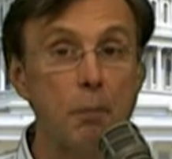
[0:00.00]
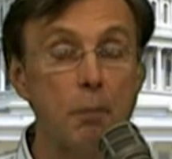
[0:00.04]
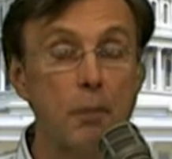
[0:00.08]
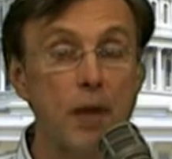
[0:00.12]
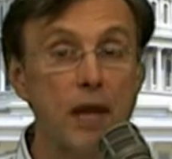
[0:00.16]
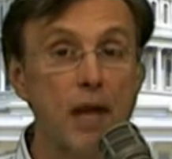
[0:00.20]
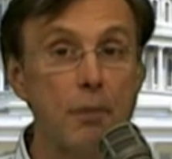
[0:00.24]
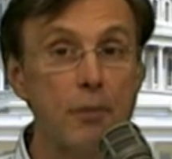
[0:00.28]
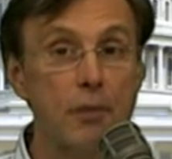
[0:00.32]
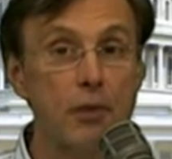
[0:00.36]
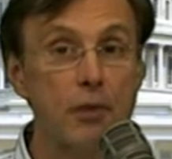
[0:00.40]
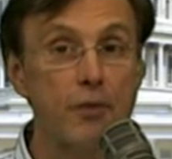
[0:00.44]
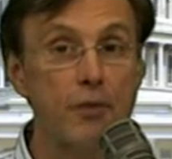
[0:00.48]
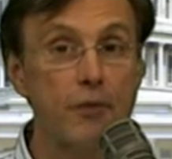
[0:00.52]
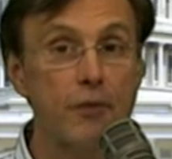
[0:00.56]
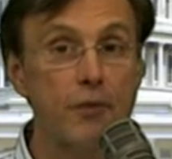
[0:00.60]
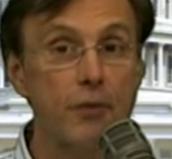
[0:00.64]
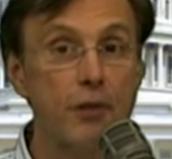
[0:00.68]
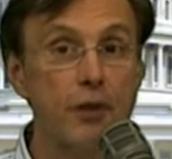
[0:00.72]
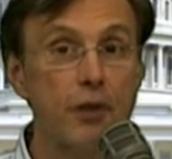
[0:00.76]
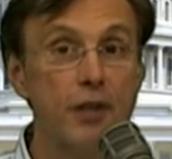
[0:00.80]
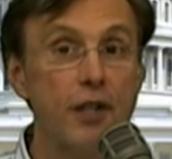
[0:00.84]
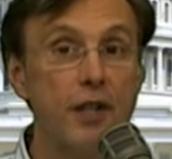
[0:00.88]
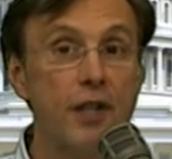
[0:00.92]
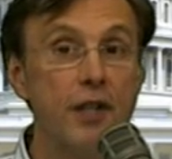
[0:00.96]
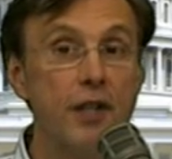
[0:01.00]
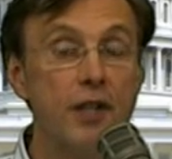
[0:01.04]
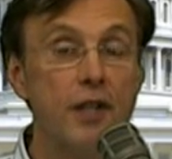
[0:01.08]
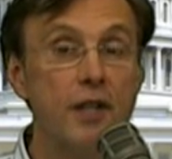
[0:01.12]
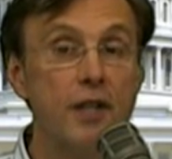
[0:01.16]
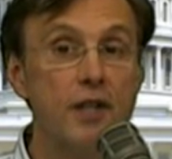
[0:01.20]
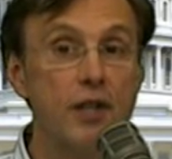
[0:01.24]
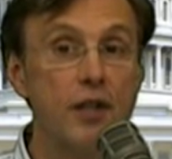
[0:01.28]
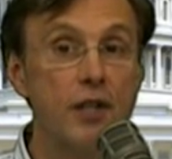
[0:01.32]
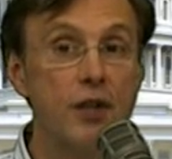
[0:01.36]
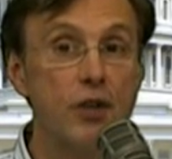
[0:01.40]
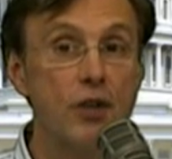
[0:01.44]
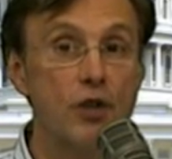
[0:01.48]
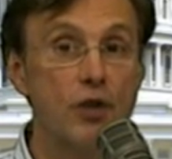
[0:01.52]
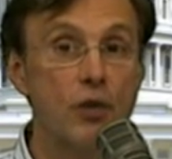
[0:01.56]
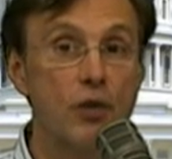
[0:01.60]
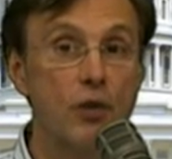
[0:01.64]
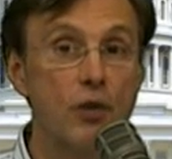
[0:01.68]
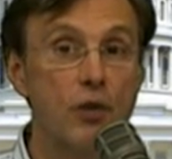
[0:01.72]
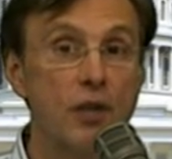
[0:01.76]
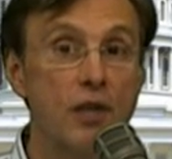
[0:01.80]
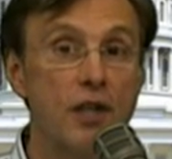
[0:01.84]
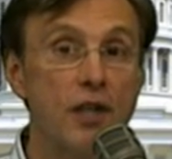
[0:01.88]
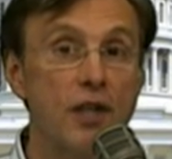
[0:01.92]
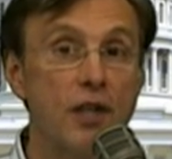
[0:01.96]
paper-free
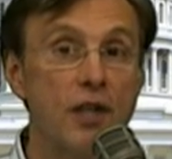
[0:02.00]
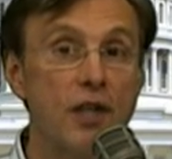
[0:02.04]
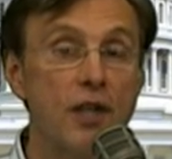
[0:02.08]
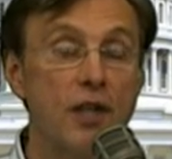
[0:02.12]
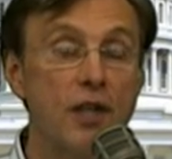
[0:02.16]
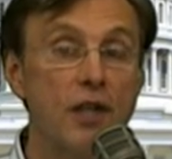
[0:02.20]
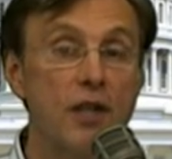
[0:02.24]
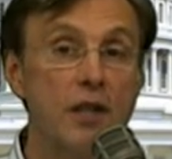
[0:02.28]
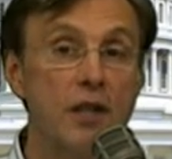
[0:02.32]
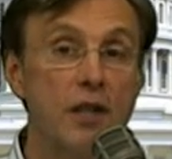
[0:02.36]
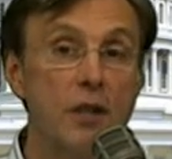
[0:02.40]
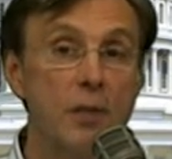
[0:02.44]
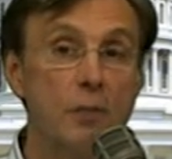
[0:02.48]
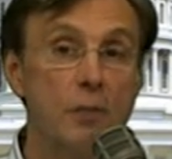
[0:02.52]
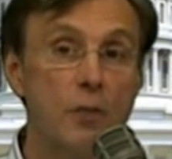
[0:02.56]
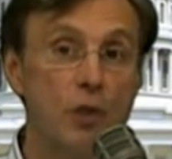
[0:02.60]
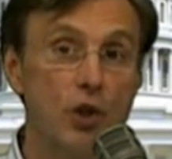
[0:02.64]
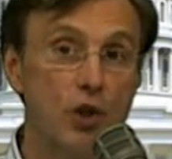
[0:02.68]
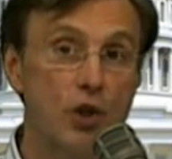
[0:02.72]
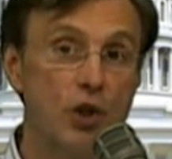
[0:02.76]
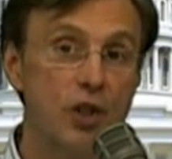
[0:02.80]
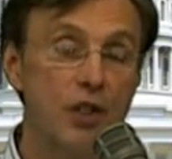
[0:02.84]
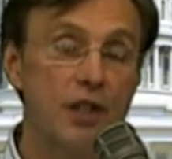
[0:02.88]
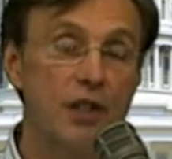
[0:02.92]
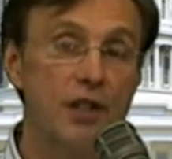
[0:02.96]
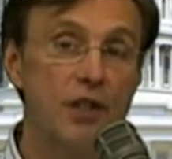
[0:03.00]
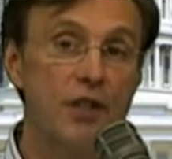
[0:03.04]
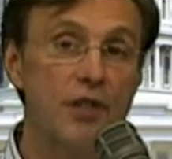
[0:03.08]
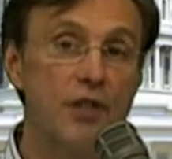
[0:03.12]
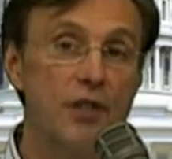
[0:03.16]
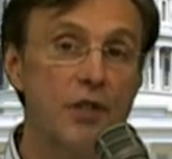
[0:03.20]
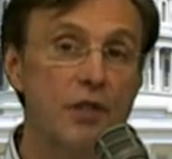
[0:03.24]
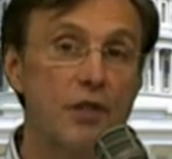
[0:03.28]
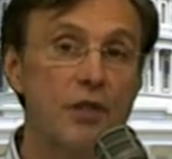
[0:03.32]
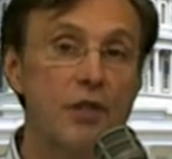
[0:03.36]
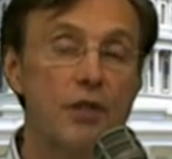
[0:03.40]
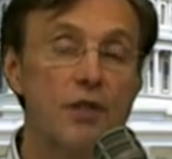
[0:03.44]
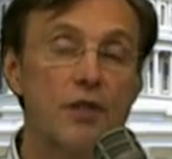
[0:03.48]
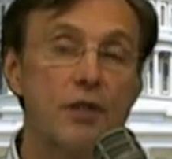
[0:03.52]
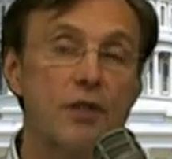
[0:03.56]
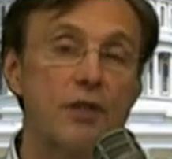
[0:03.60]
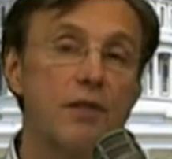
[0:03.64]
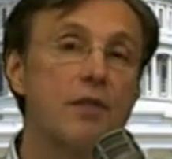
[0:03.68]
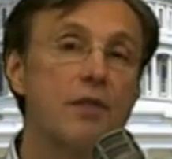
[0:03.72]
touchscreen machines.